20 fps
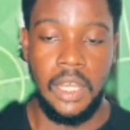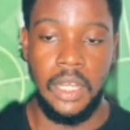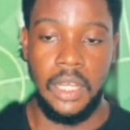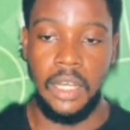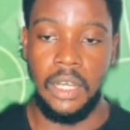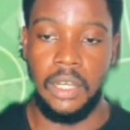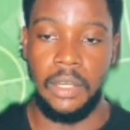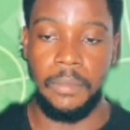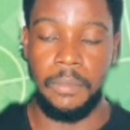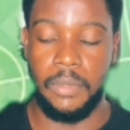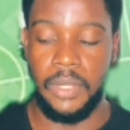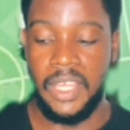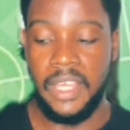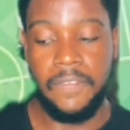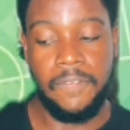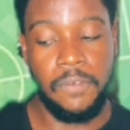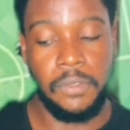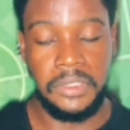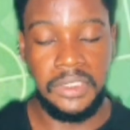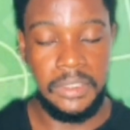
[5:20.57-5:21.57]
But yeah,
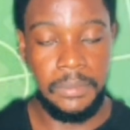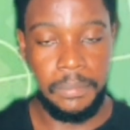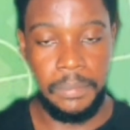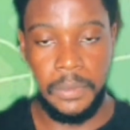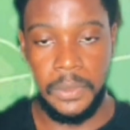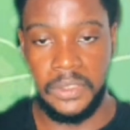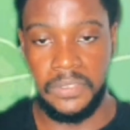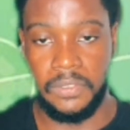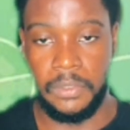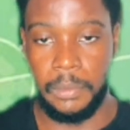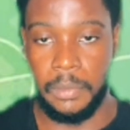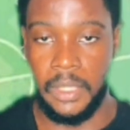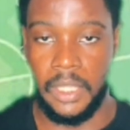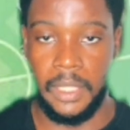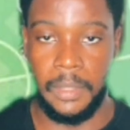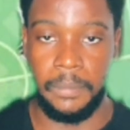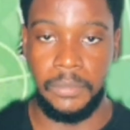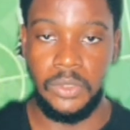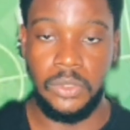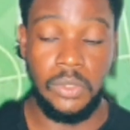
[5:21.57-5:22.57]
14 points from
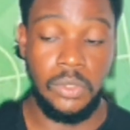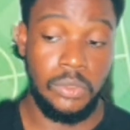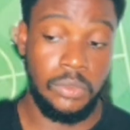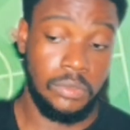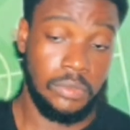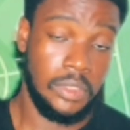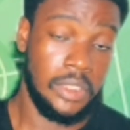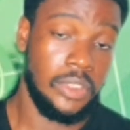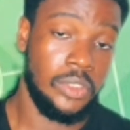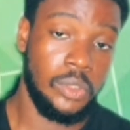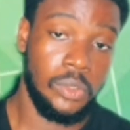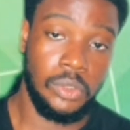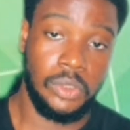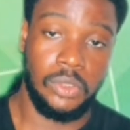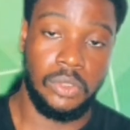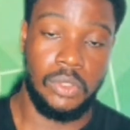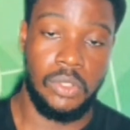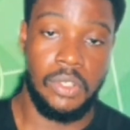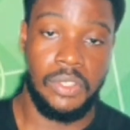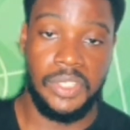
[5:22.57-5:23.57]
him. So in
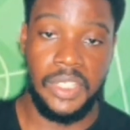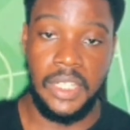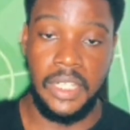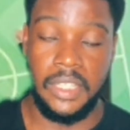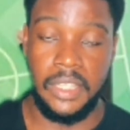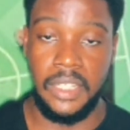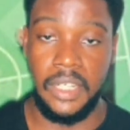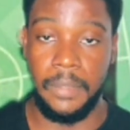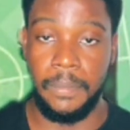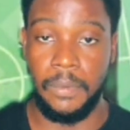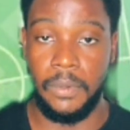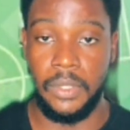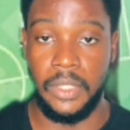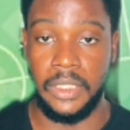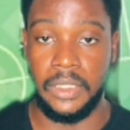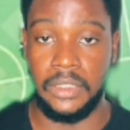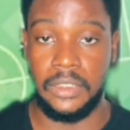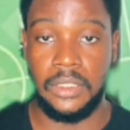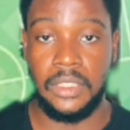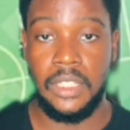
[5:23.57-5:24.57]
total, 103
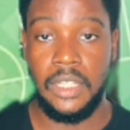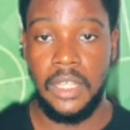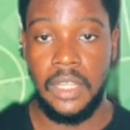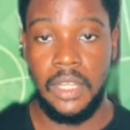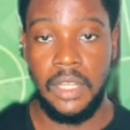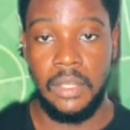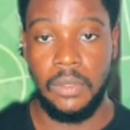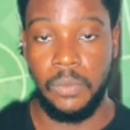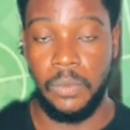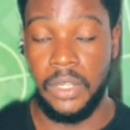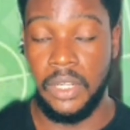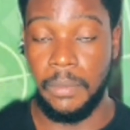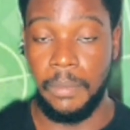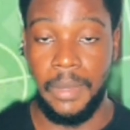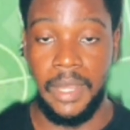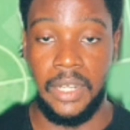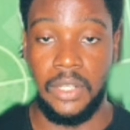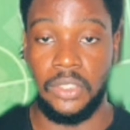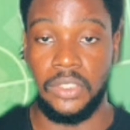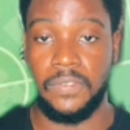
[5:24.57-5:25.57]
points with a
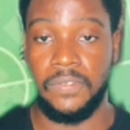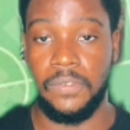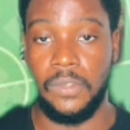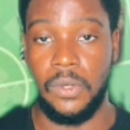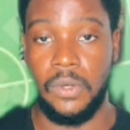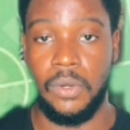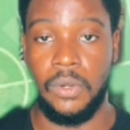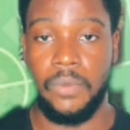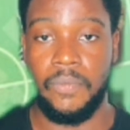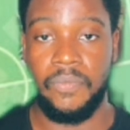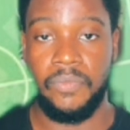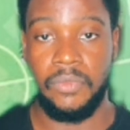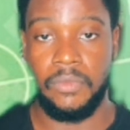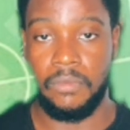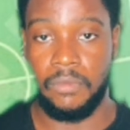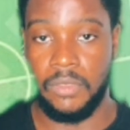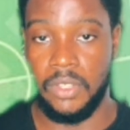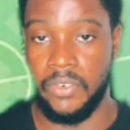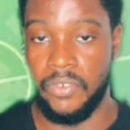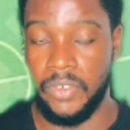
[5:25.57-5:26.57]
-4.
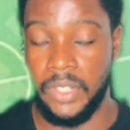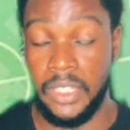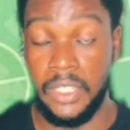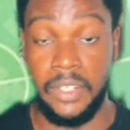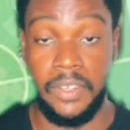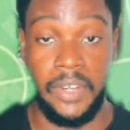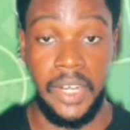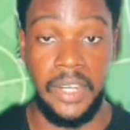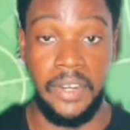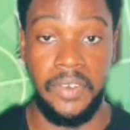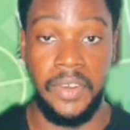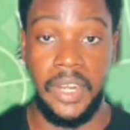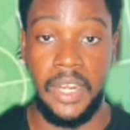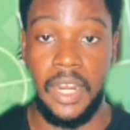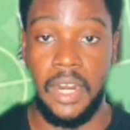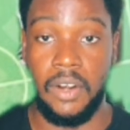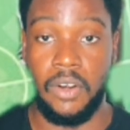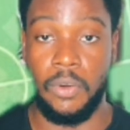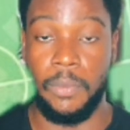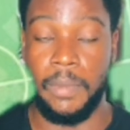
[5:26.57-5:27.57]
A really great green
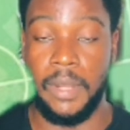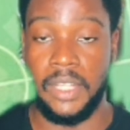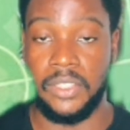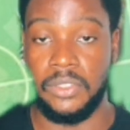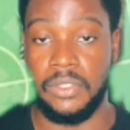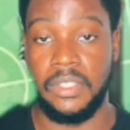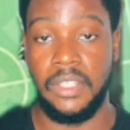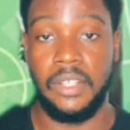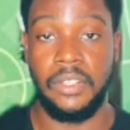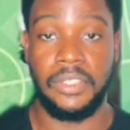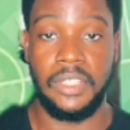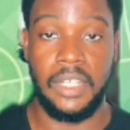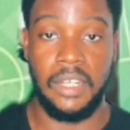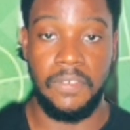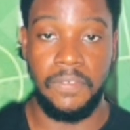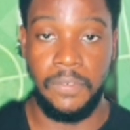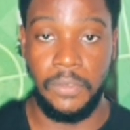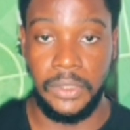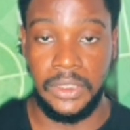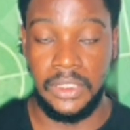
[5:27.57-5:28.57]
arrow back to
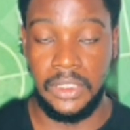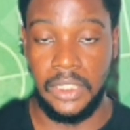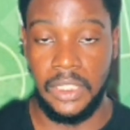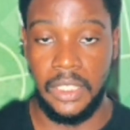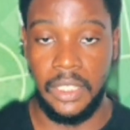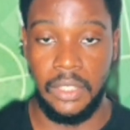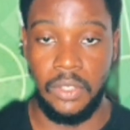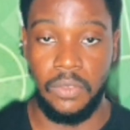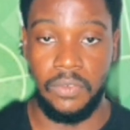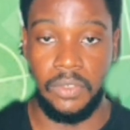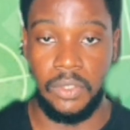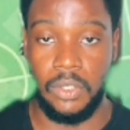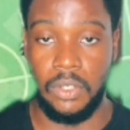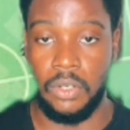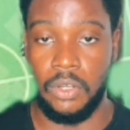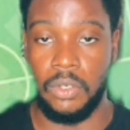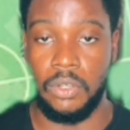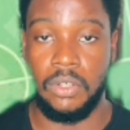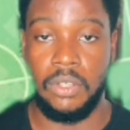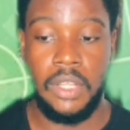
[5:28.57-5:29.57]
340k
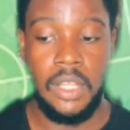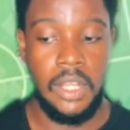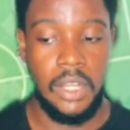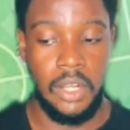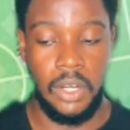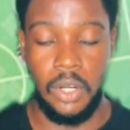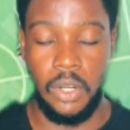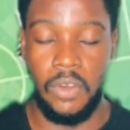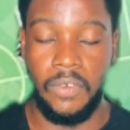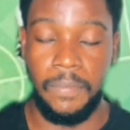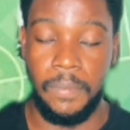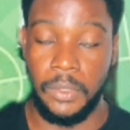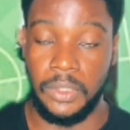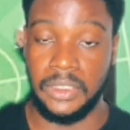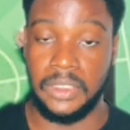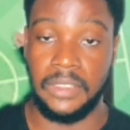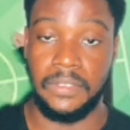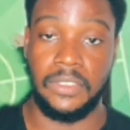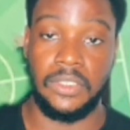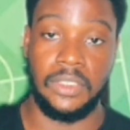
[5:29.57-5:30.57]
overall. A lot of
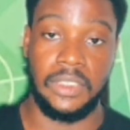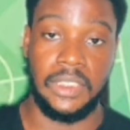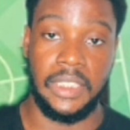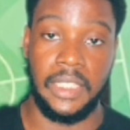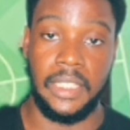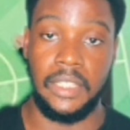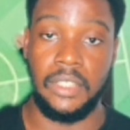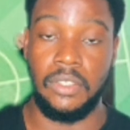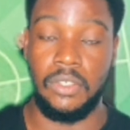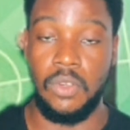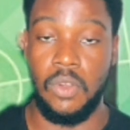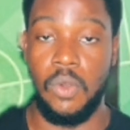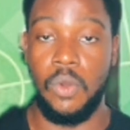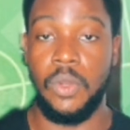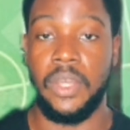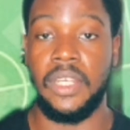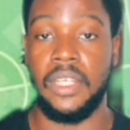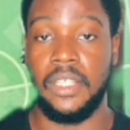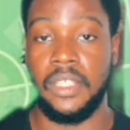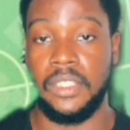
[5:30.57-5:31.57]
positives to take
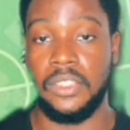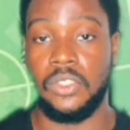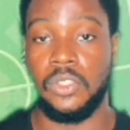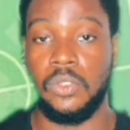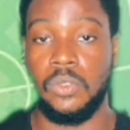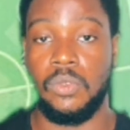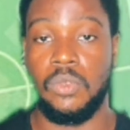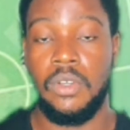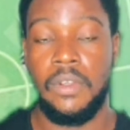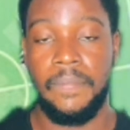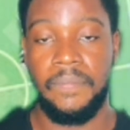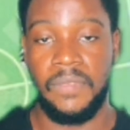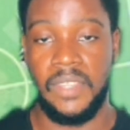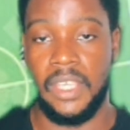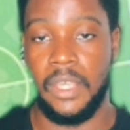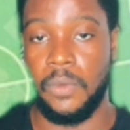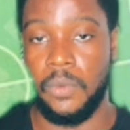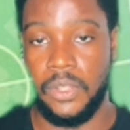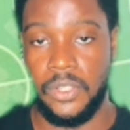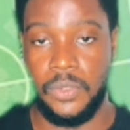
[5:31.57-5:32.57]
going into
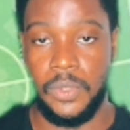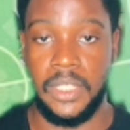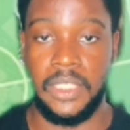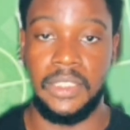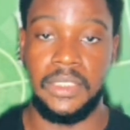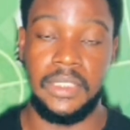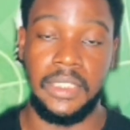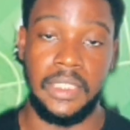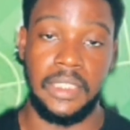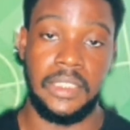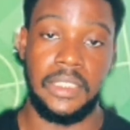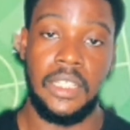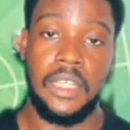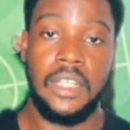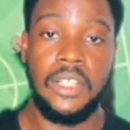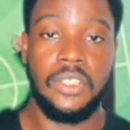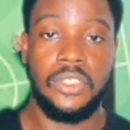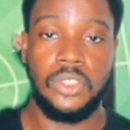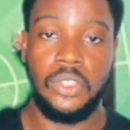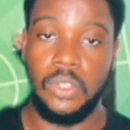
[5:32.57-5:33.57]
game week 26.
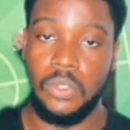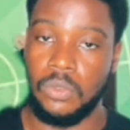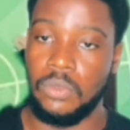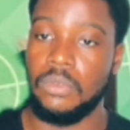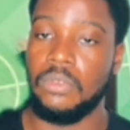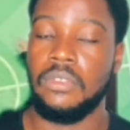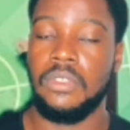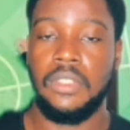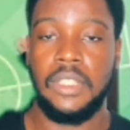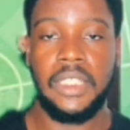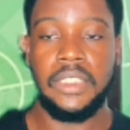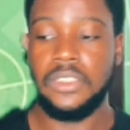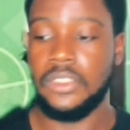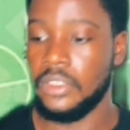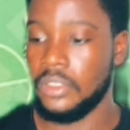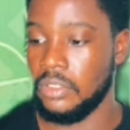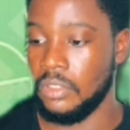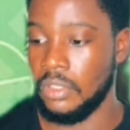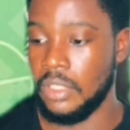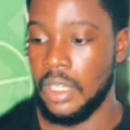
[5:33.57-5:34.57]
So let's
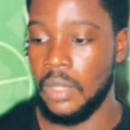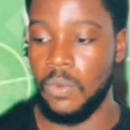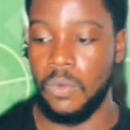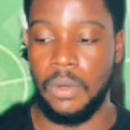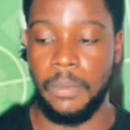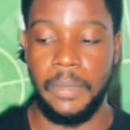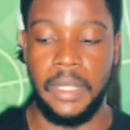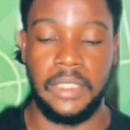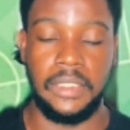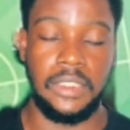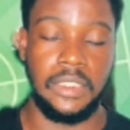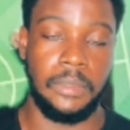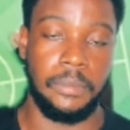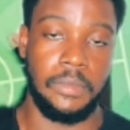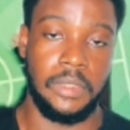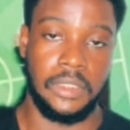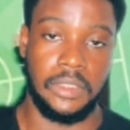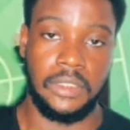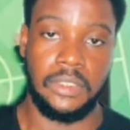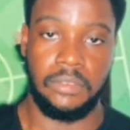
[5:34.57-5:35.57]
just look at what my
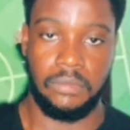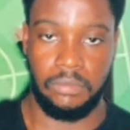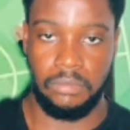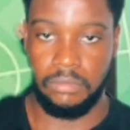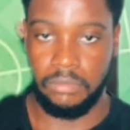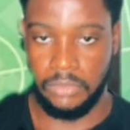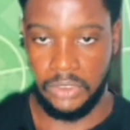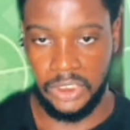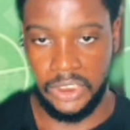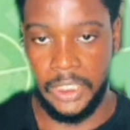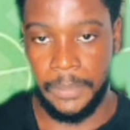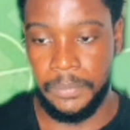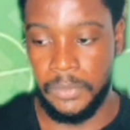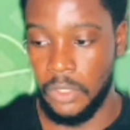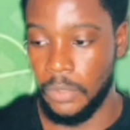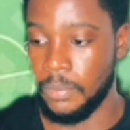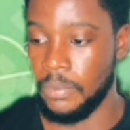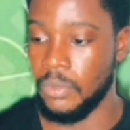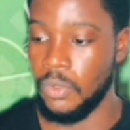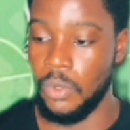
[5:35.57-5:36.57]
team is shaped
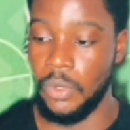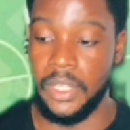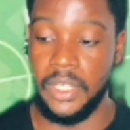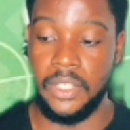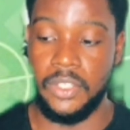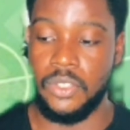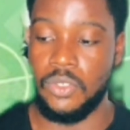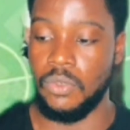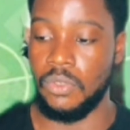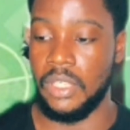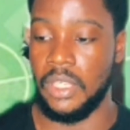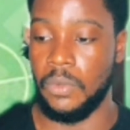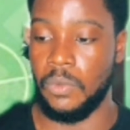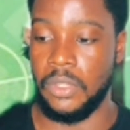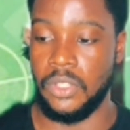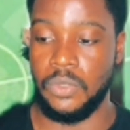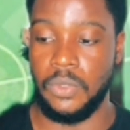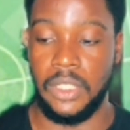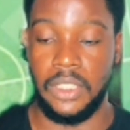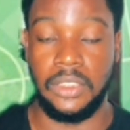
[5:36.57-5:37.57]
up going into game
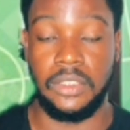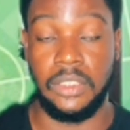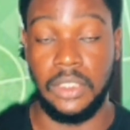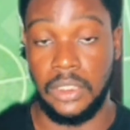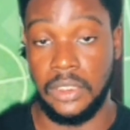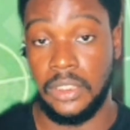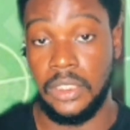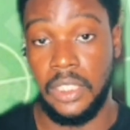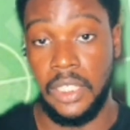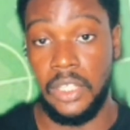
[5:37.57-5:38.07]
week 26.